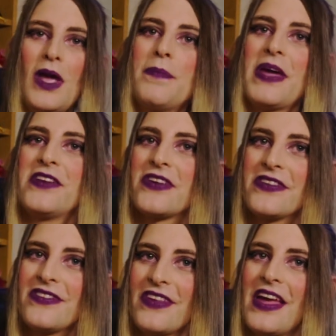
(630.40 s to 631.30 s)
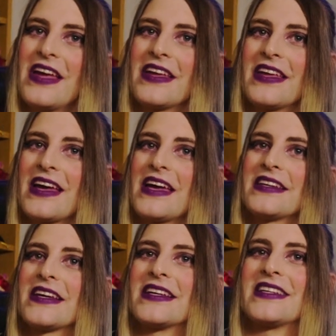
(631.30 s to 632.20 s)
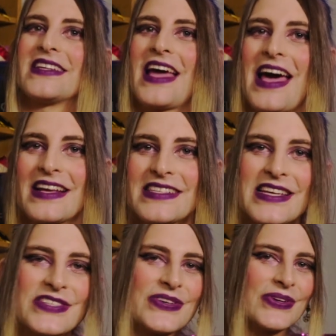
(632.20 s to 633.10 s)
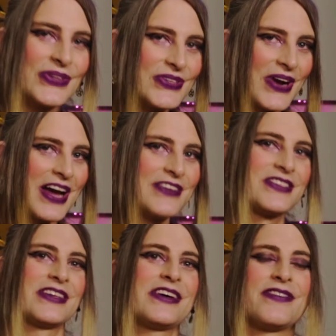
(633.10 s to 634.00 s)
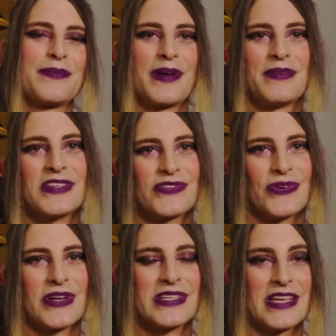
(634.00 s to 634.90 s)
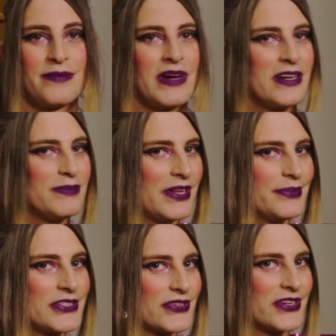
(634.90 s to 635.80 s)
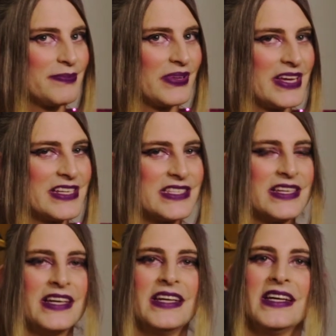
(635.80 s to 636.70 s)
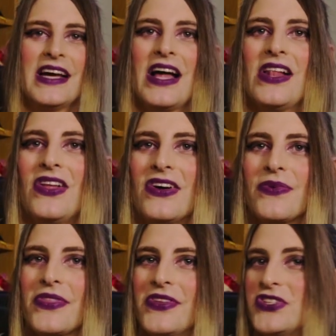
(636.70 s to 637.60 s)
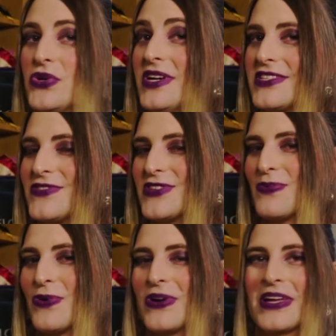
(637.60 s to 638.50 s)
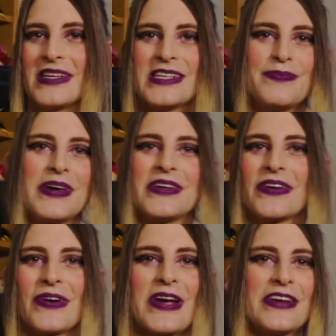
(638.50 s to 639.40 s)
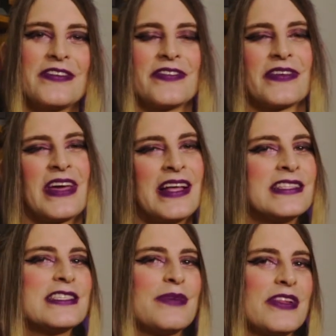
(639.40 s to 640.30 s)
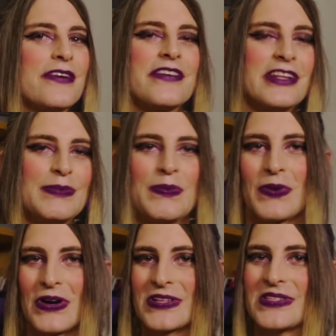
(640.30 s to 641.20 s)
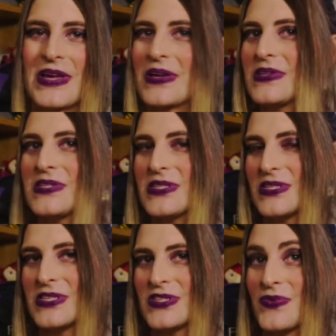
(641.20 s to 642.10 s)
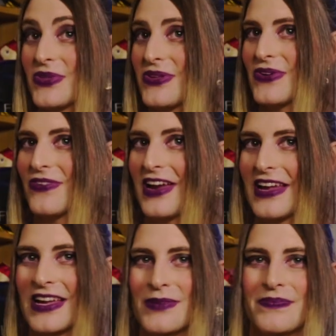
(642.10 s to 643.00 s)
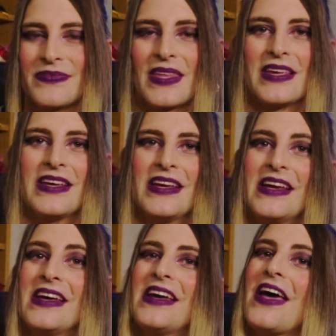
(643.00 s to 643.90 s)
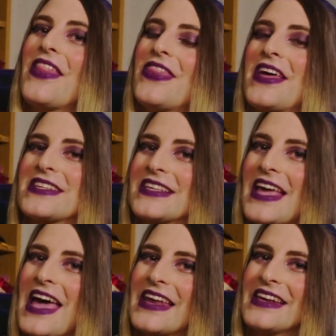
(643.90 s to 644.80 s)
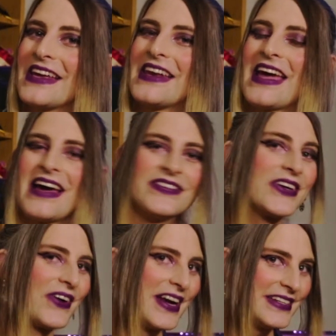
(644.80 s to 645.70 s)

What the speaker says: Patrons get access to early drafts of upcoming stories and my unpublished screenplays, along with the joys of supporting an independent creative and some other available perks like assistance with your writing. Thanks again, and have a great